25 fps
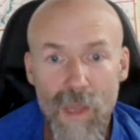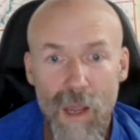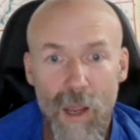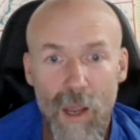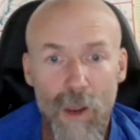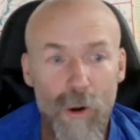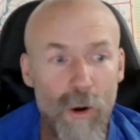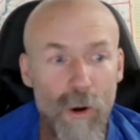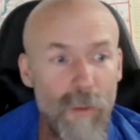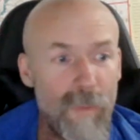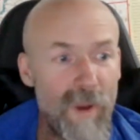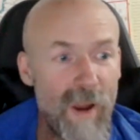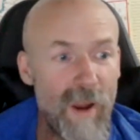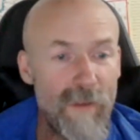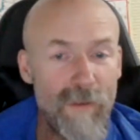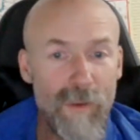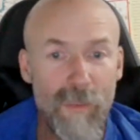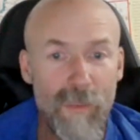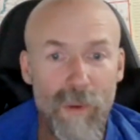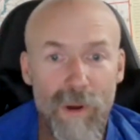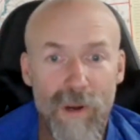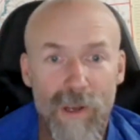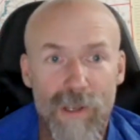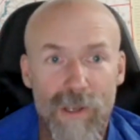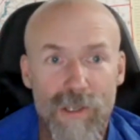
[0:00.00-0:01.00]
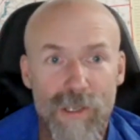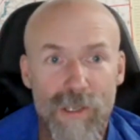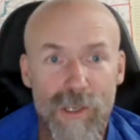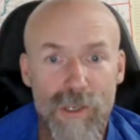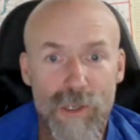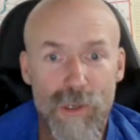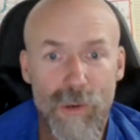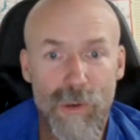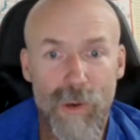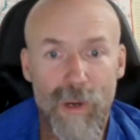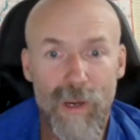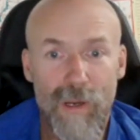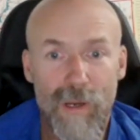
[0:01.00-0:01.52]
I hope everyone is
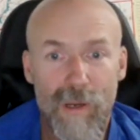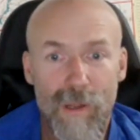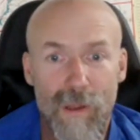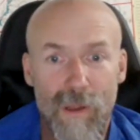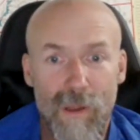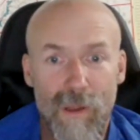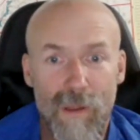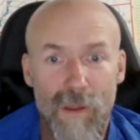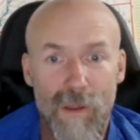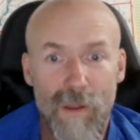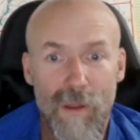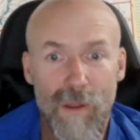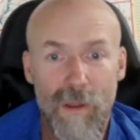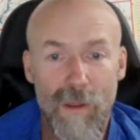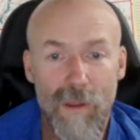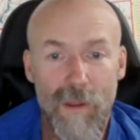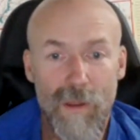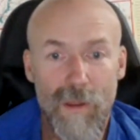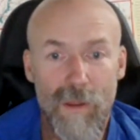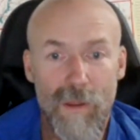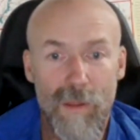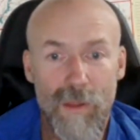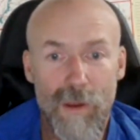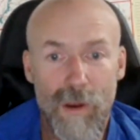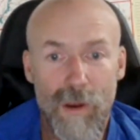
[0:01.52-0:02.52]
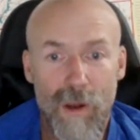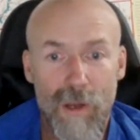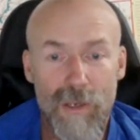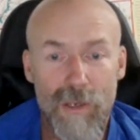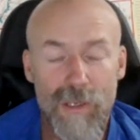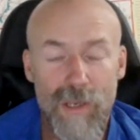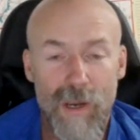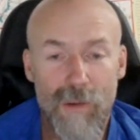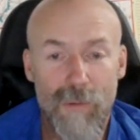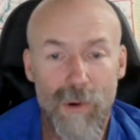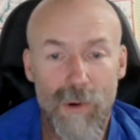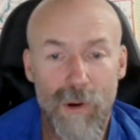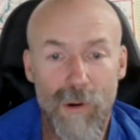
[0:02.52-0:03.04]
enjoying the hunt
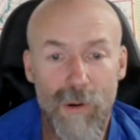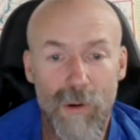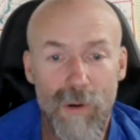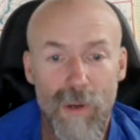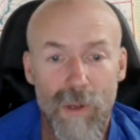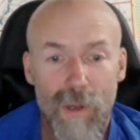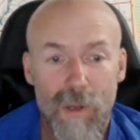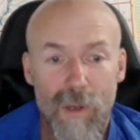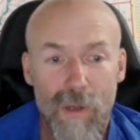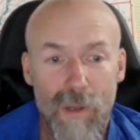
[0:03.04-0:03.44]
I wrote.